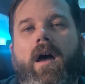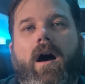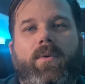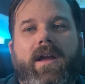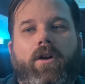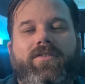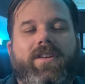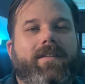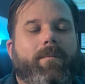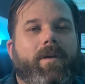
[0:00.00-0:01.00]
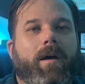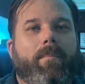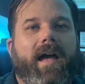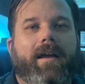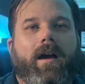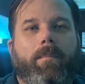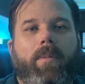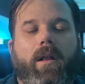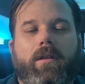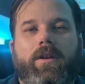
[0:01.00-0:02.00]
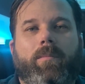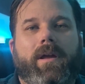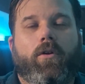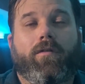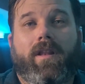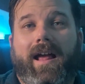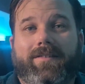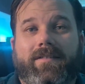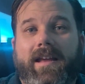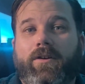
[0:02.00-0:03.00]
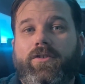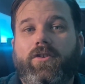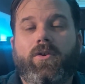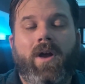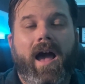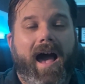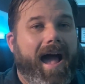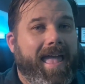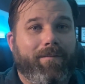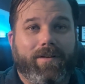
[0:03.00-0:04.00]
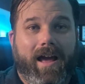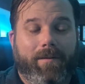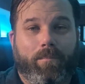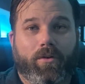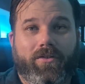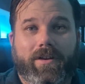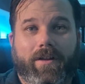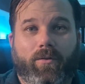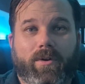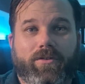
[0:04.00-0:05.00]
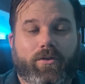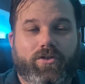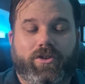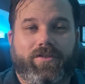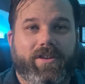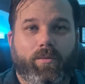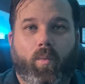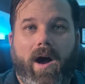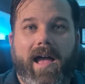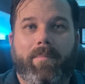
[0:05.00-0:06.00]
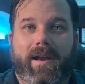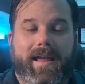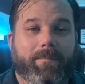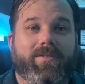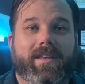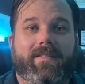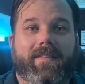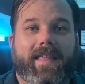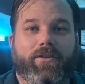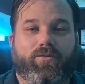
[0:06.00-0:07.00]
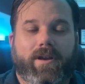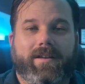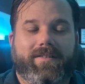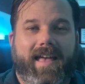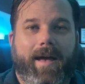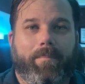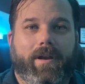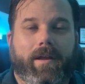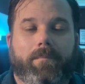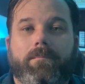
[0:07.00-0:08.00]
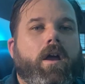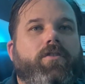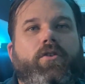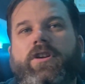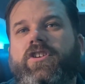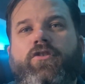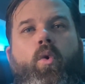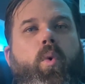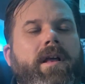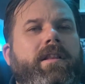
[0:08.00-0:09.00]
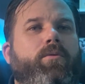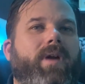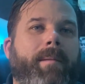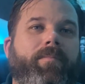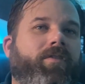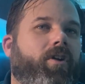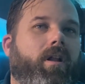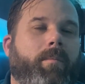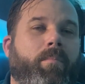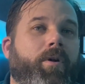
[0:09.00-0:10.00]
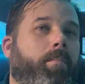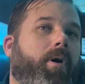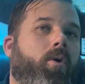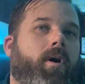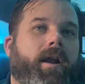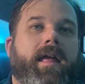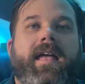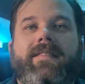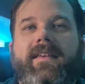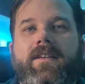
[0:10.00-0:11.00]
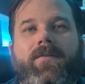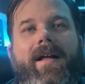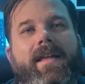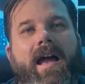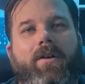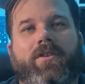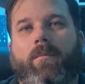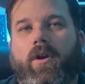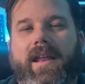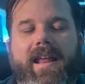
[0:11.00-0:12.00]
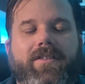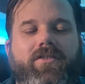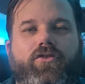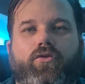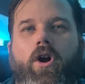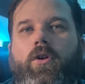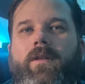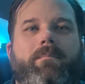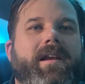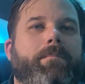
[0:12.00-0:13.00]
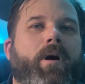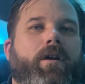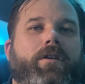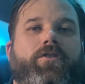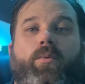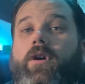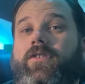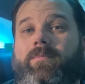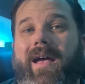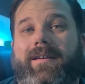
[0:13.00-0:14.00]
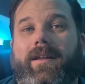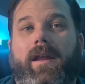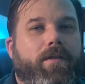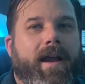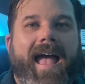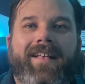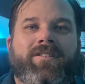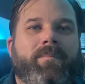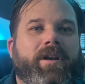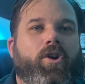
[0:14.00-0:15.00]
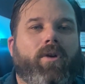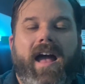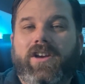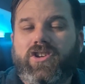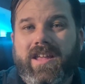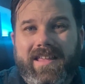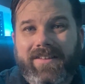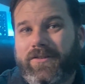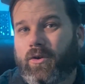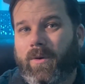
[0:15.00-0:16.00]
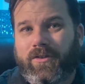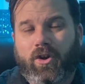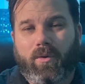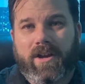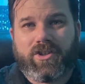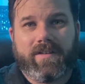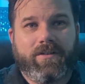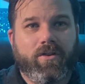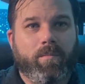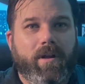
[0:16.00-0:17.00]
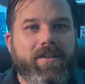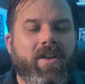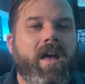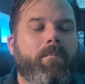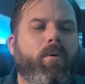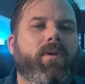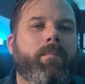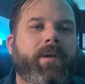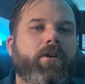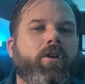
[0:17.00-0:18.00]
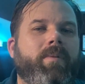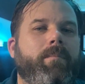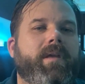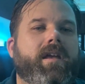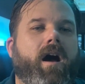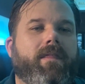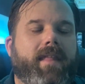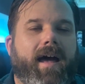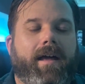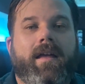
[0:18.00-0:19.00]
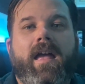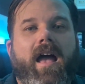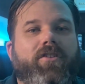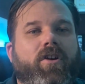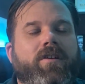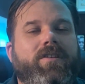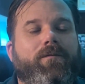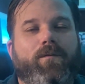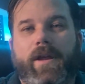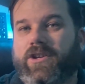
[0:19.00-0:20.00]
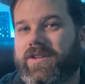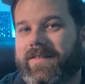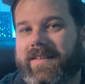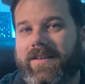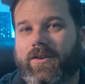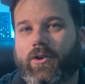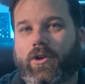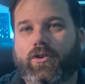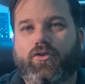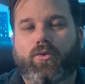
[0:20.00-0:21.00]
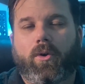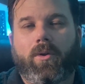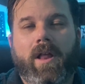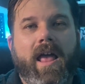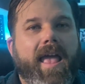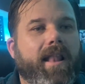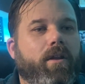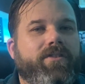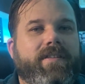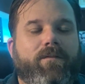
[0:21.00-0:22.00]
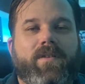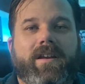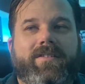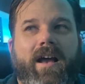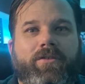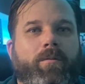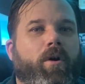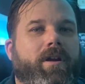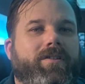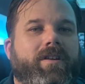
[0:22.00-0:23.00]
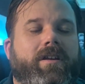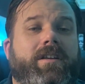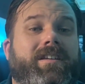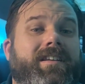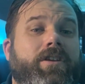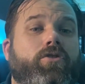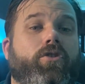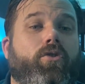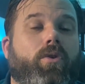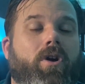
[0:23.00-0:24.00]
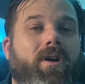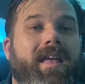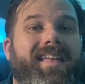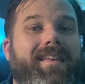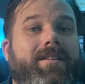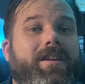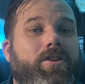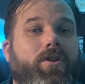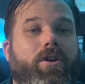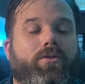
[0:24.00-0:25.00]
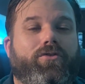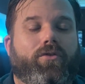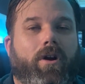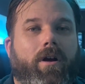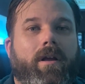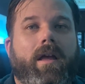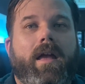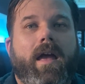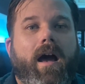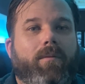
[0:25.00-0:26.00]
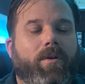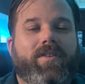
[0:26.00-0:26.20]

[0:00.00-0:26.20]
We are seeing them come back up a little bit over the last day or two. I have not personally done the research to see why, but I am seeing that that trend is happening. So to just quickly wrap this all up and put a bow on it, the East Valley housing market is stronger than many pundits were expecting. There hasn't been a crash. Yes, there was a correction that took place, but we appear to be beyond that. As long as inflation stays under control, it looks like the Phoenix housing market is going to continue to grow and continue to go strong. Once